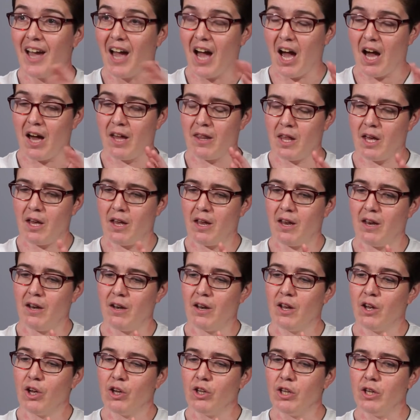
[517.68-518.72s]
And
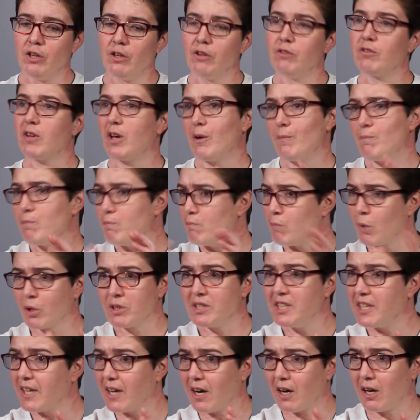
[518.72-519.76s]
then you use a
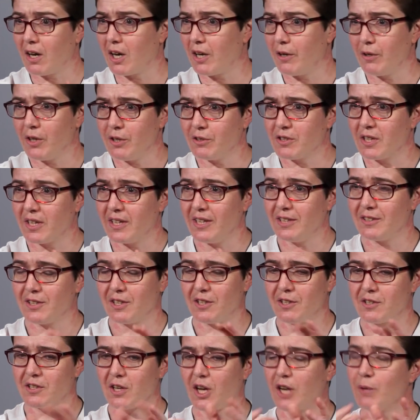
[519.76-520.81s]
Monte Carlo usually to
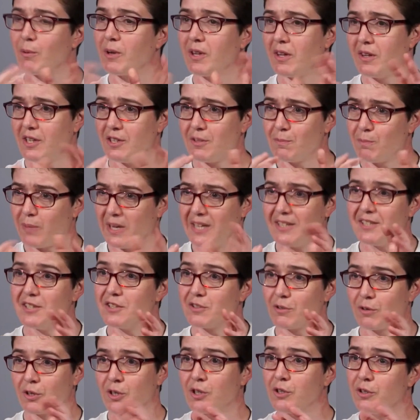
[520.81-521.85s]
decide whether these
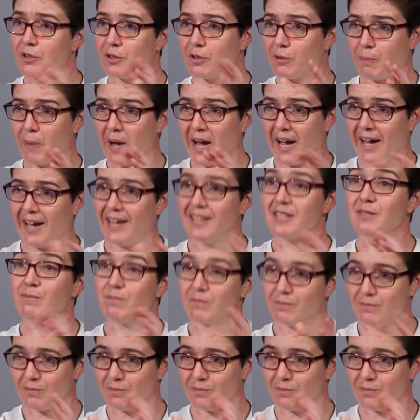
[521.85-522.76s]
pieces are good or bad